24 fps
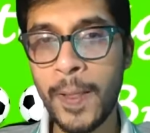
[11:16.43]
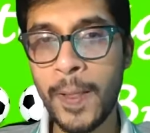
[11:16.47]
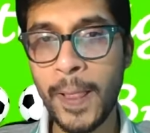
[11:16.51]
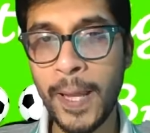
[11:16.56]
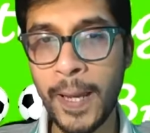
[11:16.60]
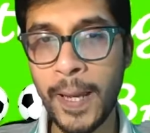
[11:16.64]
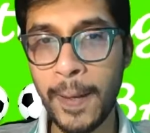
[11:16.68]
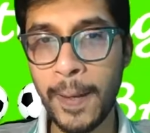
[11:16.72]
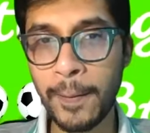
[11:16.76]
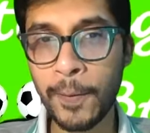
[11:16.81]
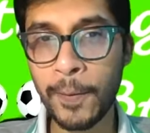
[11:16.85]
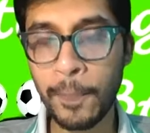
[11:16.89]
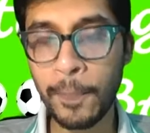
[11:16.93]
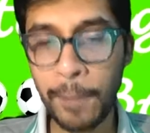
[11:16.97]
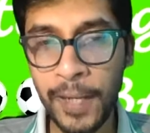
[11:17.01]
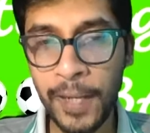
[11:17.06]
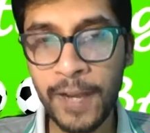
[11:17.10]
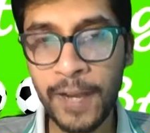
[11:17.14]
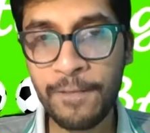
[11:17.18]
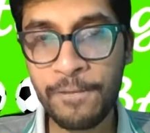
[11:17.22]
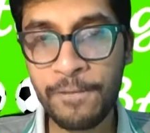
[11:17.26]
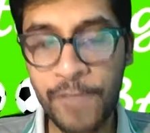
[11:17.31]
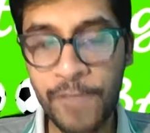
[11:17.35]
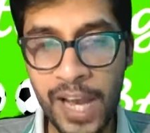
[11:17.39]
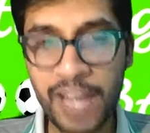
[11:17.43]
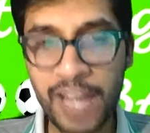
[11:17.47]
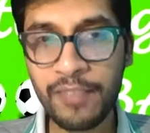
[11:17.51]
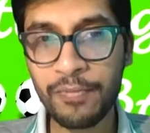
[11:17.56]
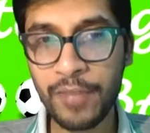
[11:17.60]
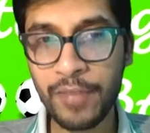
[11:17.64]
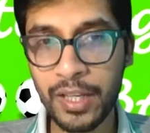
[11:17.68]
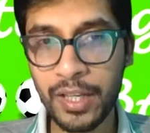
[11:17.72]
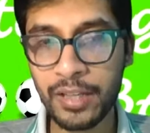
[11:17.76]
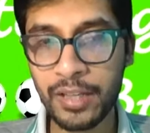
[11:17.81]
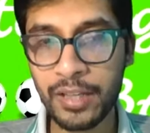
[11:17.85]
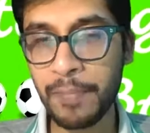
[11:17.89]
To play
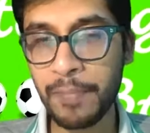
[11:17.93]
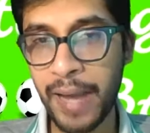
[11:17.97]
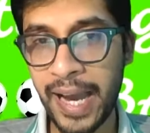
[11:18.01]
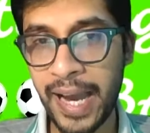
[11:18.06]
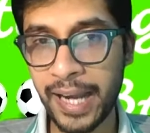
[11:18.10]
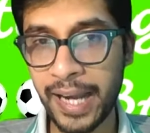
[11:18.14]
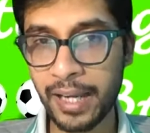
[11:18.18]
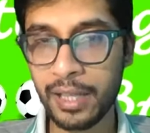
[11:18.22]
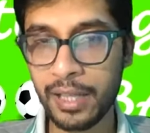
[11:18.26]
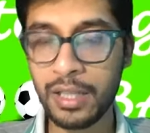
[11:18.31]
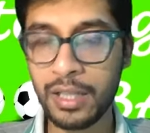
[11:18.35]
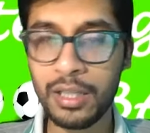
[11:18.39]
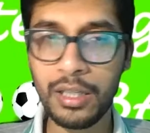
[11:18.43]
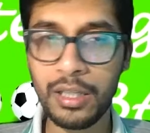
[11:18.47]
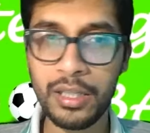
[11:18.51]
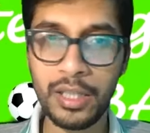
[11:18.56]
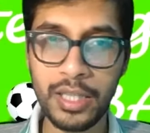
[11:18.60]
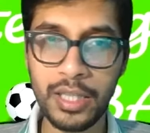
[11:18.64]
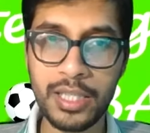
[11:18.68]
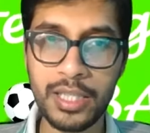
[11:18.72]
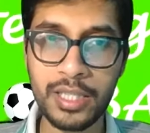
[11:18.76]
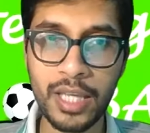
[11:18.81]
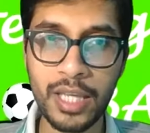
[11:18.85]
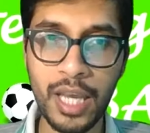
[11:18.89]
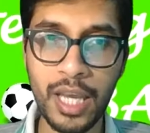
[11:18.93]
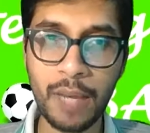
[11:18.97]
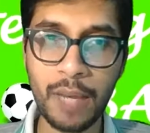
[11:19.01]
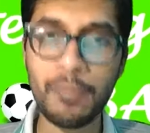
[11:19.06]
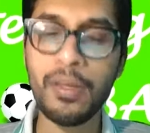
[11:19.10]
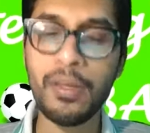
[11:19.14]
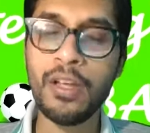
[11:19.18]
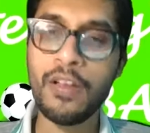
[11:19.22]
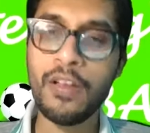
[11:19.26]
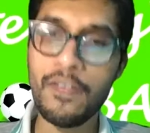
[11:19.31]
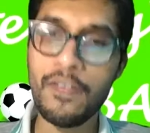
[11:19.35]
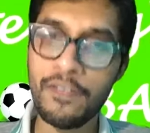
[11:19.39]
5 at the back in this game,
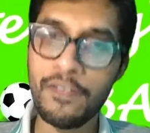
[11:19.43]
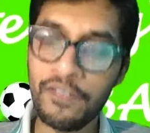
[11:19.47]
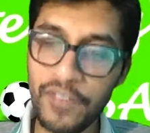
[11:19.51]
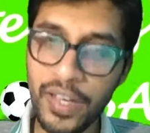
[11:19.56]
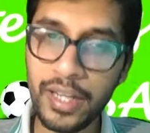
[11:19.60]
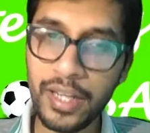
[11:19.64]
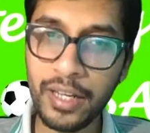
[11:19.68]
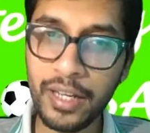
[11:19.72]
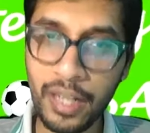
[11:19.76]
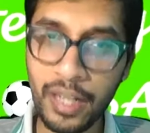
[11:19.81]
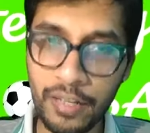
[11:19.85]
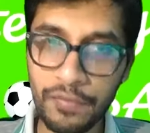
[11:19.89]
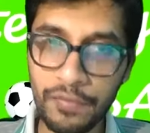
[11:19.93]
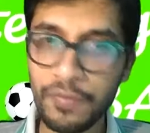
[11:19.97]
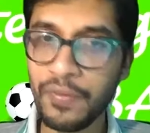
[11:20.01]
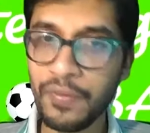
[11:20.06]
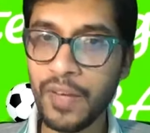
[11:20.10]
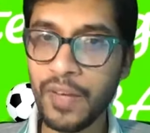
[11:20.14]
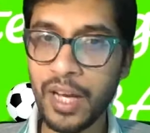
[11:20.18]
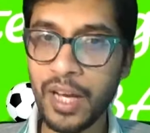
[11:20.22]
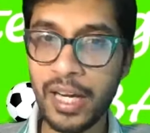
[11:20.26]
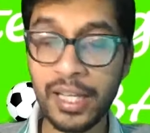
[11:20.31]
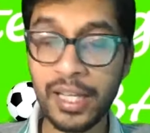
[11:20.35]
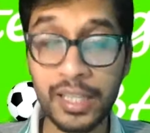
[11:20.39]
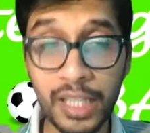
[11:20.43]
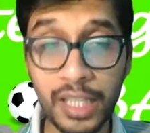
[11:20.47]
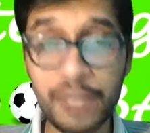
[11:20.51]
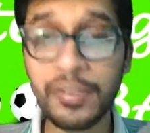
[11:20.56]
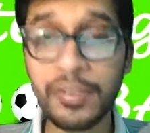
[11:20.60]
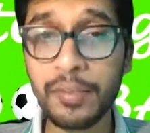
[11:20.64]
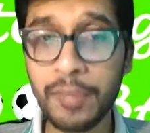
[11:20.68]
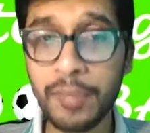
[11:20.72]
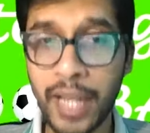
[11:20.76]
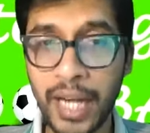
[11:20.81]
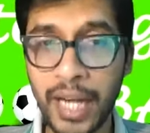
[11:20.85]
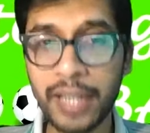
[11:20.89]
fair enough. I'll give
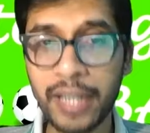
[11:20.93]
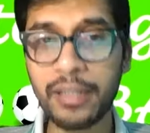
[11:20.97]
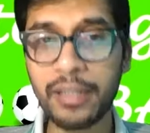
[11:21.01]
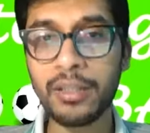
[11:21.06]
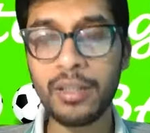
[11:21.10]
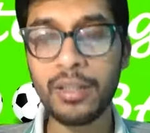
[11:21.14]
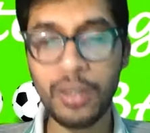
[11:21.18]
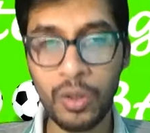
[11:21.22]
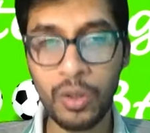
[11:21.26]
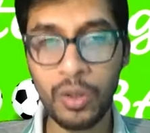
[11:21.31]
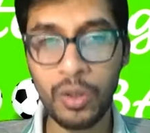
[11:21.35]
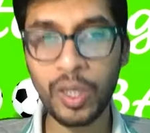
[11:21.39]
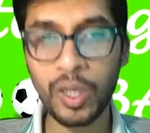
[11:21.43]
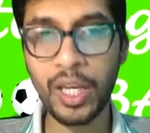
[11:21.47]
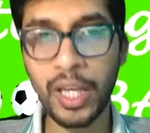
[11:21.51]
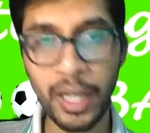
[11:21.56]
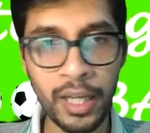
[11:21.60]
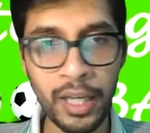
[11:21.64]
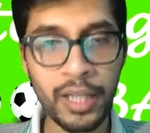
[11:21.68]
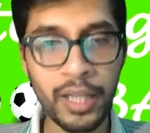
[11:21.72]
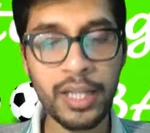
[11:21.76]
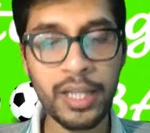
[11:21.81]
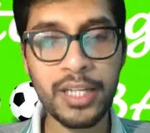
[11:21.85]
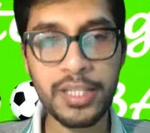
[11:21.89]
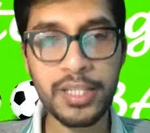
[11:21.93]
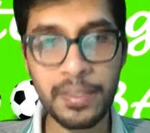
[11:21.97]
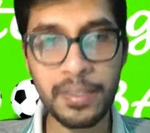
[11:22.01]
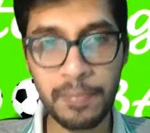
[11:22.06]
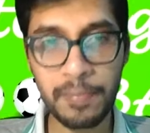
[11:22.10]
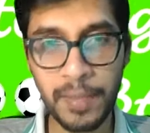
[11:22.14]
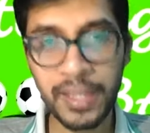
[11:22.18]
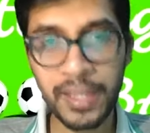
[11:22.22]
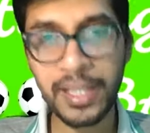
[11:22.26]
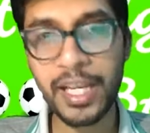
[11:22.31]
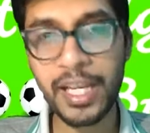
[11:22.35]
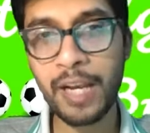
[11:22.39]
him that. Okay, it's a
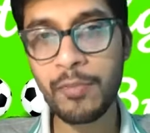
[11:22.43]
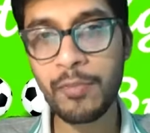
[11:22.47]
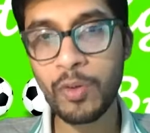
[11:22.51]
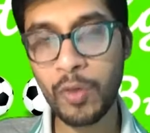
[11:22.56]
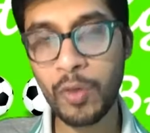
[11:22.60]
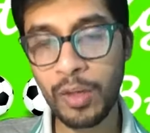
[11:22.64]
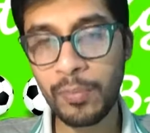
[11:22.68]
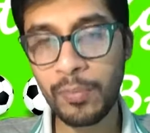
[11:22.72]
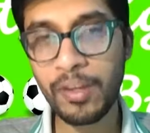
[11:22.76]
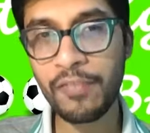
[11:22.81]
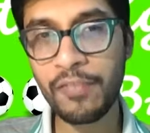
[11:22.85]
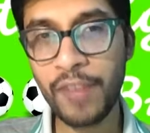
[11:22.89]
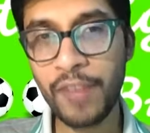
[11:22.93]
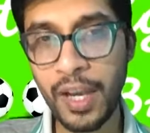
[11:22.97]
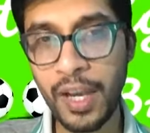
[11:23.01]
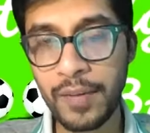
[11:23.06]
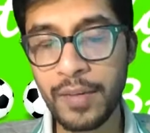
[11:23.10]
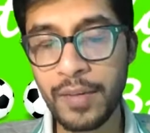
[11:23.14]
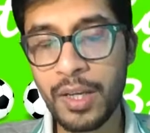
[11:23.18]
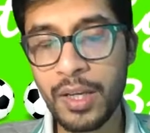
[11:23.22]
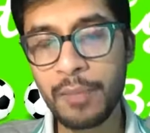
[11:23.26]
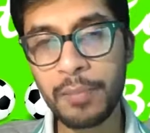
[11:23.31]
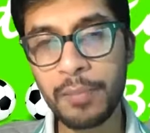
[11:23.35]
big game. You want to play 5.